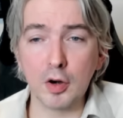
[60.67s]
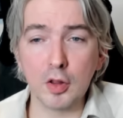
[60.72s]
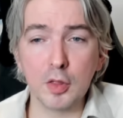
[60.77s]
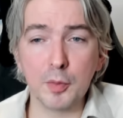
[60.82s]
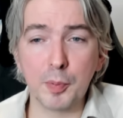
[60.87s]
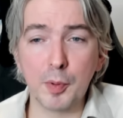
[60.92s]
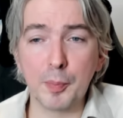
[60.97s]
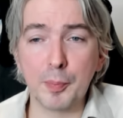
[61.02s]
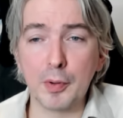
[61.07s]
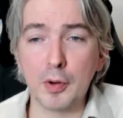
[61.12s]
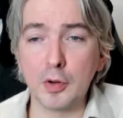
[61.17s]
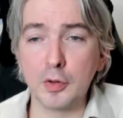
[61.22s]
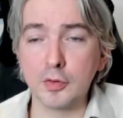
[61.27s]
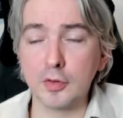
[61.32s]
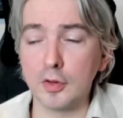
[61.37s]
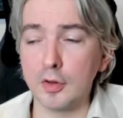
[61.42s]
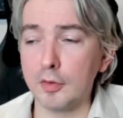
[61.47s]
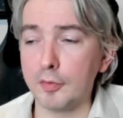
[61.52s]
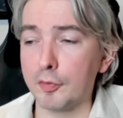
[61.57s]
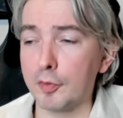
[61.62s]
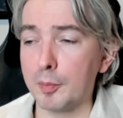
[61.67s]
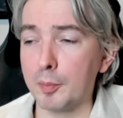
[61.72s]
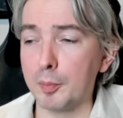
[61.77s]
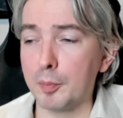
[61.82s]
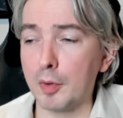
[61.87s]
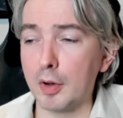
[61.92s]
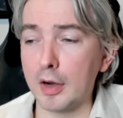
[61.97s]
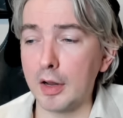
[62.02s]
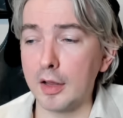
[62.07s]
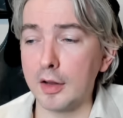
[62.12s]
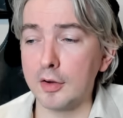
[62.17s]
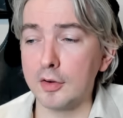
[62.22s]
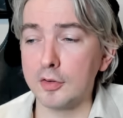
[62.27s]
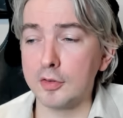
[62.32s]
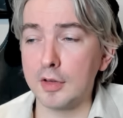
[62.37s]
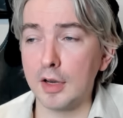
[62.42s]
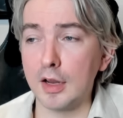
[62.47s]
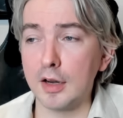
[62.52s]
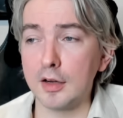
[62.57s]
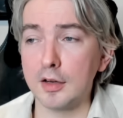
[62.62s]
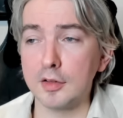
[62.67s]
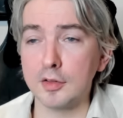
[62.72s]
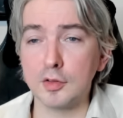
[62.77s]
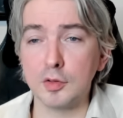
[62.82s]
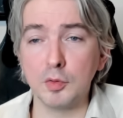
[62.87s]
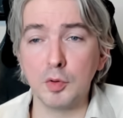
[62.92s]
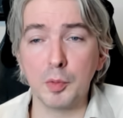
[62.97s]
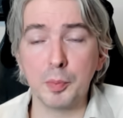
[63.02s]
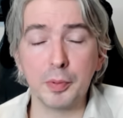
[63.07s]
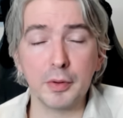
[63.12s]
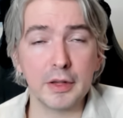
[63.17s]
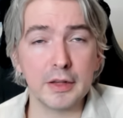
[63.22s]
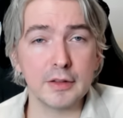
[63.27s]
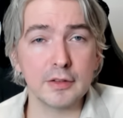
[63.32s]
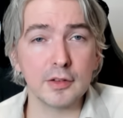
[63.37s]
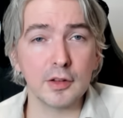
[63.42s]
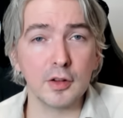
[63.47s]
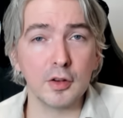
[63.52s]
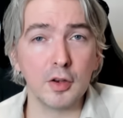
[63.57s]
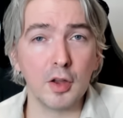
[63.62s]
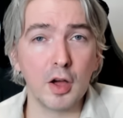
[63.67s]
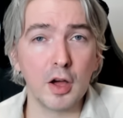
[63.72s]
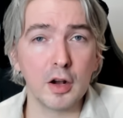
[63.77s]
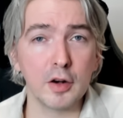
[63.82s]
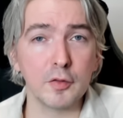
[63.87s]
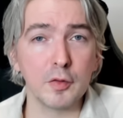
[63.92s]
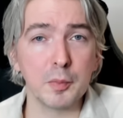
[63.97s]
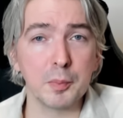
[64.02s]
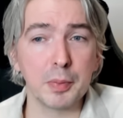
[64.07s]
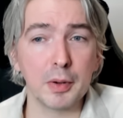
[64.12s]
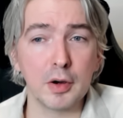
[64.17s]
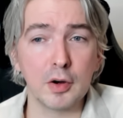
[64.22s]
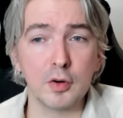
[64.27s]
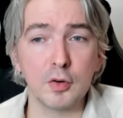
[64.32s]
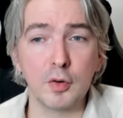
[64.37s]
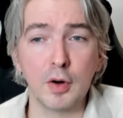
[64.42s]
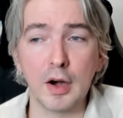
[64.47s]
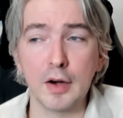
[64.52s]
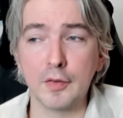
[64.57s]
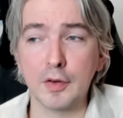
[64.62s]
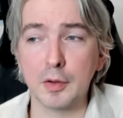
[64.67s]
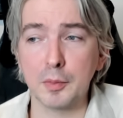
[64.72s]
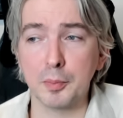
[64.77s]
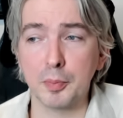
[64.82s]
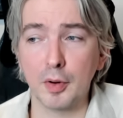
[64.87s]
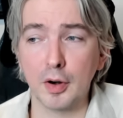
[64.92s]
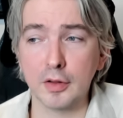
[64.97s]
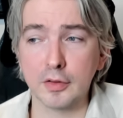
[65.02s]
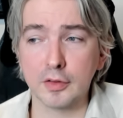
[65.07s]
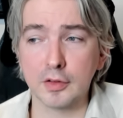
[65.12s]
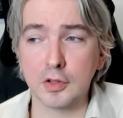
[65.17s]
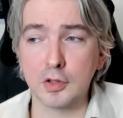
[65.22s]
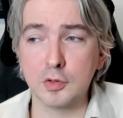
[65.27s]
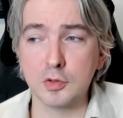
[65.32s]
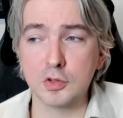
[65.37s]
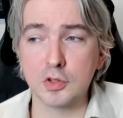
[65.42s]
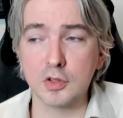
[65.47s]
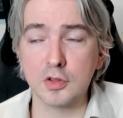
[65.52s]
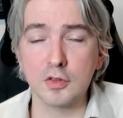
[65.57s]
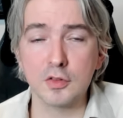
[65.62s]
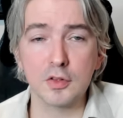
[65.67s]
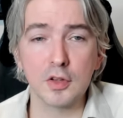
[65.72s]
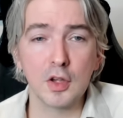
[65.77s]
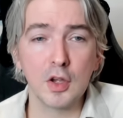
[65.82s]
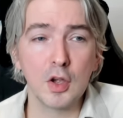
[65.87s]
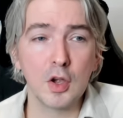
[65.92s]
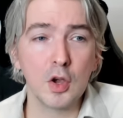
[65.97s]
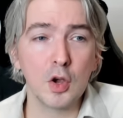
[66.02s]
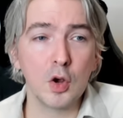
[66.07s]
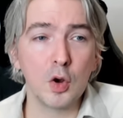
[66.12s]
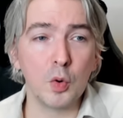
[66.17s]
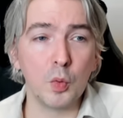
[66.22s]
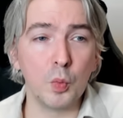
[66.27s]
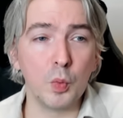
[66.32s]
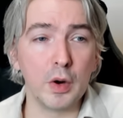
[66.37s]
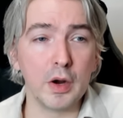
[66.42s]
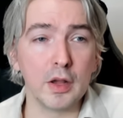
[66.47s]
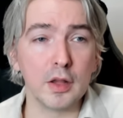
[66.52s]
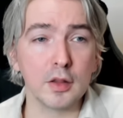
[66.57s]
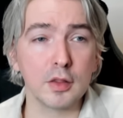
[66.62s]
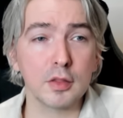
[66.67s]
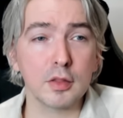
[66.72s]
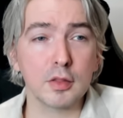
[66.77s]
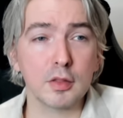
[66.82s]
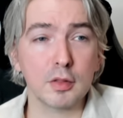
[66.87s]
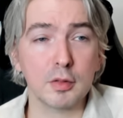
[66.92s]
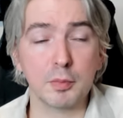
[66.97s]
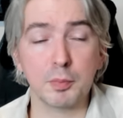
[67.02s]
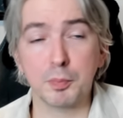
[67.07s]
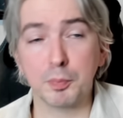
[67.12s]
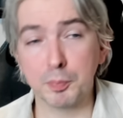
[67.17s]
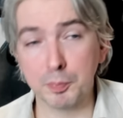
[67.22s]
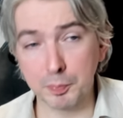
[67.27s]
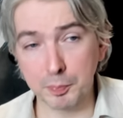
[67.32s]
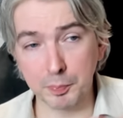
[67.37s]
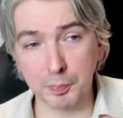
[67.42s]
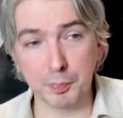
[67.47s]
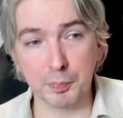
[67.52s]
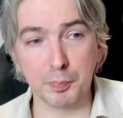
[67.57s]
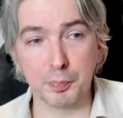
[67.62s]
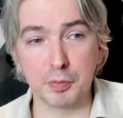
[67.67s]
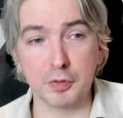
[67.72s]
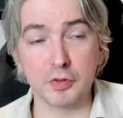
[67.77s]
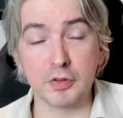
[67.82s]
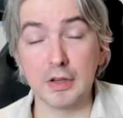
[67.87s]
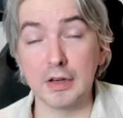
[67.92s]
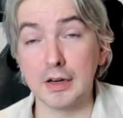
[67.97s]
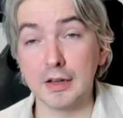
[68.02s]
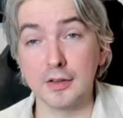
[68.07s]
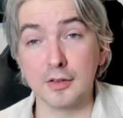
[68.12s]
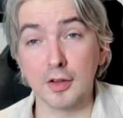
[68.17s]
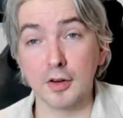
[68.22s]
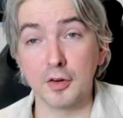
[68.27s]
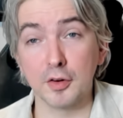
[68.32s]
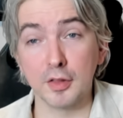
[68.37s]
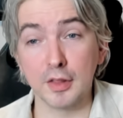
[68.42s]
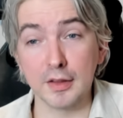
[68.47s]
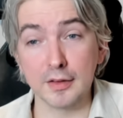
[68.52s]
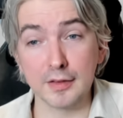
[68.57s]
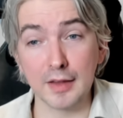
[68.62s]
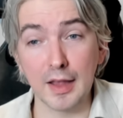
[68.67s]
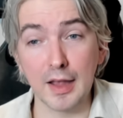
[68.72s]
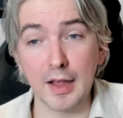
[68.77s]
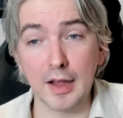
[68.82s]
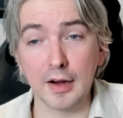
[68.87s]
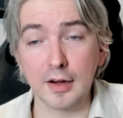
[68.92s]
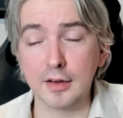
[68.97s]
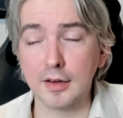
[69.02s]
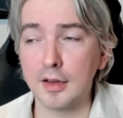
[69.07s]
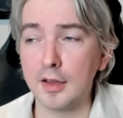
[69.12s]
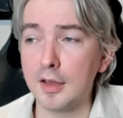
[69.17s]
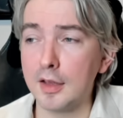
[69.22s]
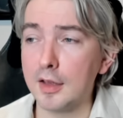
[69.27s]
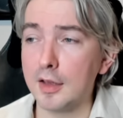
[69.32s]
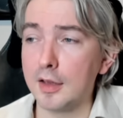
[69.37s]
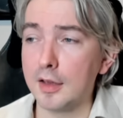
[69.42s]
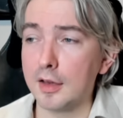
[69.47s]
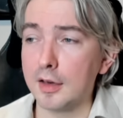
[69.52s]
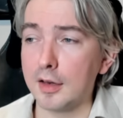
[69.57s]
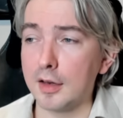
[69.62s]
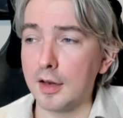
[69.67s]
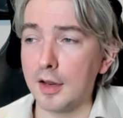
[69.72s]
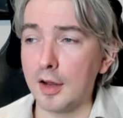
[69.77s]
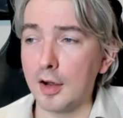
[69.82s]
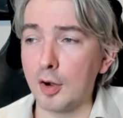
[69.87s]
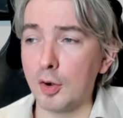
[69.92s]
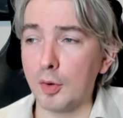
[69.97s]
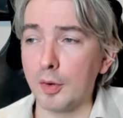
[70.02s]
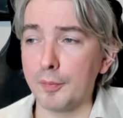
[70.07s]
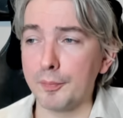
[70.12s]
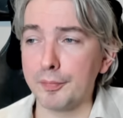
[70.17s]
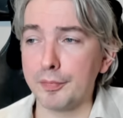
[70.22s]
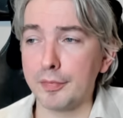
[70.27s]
of the proposal, from what I understand, is to replace a lot of impaired driving prosecutions with proceedings under this act. Now,